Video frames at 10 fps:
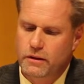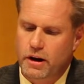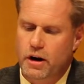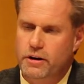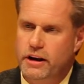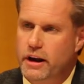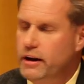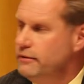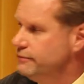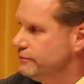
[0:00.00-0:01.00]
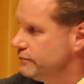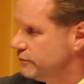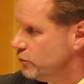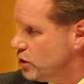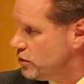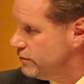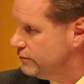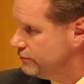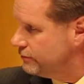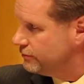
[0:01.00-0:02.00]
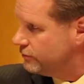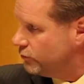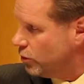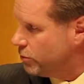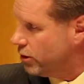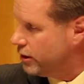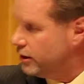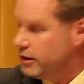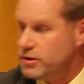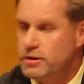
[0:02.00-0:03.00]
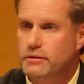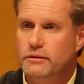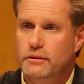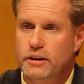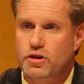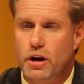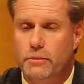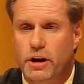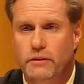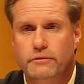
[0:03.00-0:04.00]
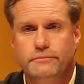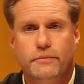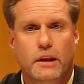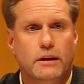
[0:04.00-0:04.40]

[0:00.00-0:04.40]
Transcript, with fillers: the RDA, which Roberta is the chairman of,